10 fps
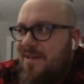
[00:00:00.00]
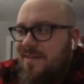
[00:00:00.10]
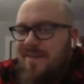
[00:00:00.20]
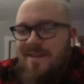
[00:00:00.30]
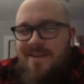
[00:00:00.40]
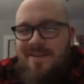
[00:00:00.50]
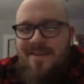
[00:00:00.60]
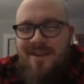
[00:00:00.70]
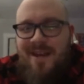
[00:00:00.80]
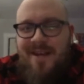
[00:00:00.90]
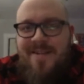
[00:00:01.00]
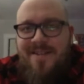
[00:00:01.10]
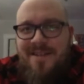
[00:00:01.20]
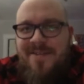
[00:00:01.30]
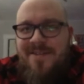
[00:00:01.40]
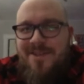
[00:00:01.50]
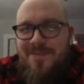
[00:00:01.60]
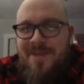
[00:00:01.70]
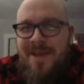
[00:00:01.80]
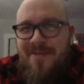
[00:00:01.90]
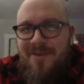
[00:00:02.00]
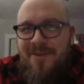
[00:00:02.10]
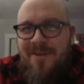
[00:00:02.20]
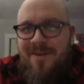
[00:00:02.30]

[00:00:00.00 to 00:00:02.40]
you know, I could see this a little bit heavier.